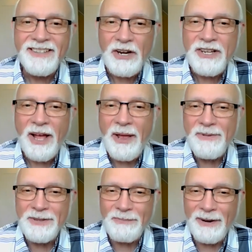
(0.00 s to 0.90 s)
Our
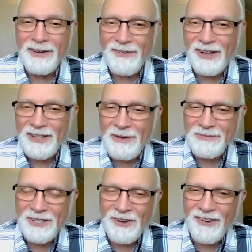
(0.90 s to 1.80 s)
time is pretty well
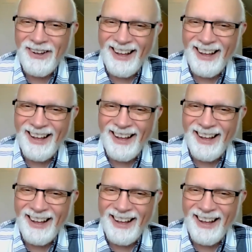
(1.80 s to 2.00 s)
up, so